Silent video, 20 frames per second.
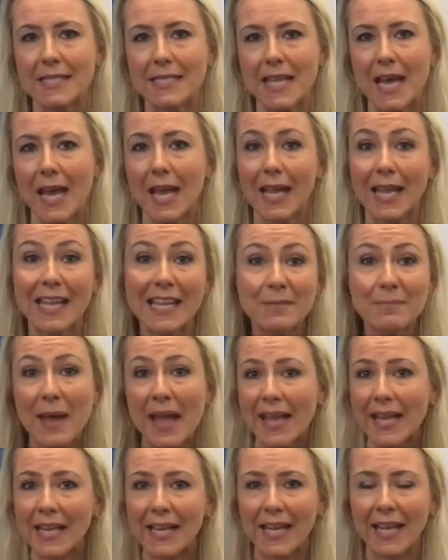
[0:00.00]
that
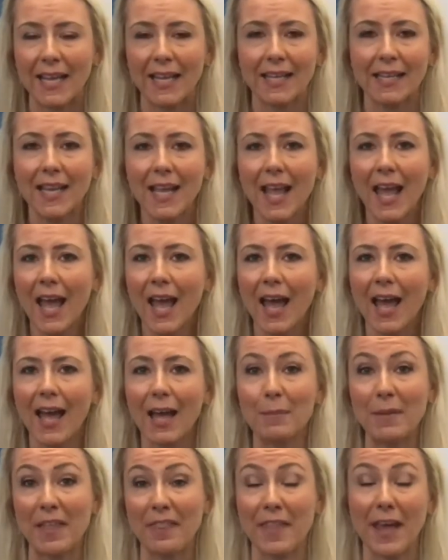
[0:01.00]
emailing
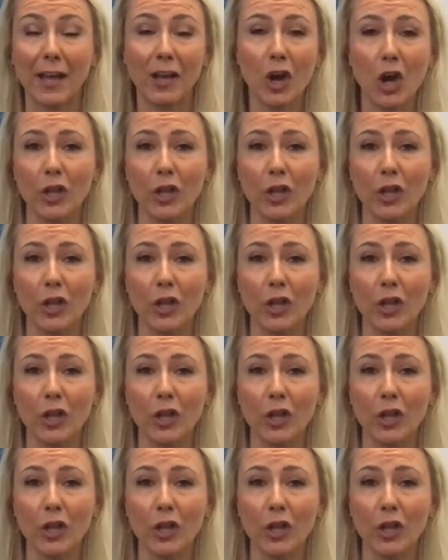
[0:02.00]
and that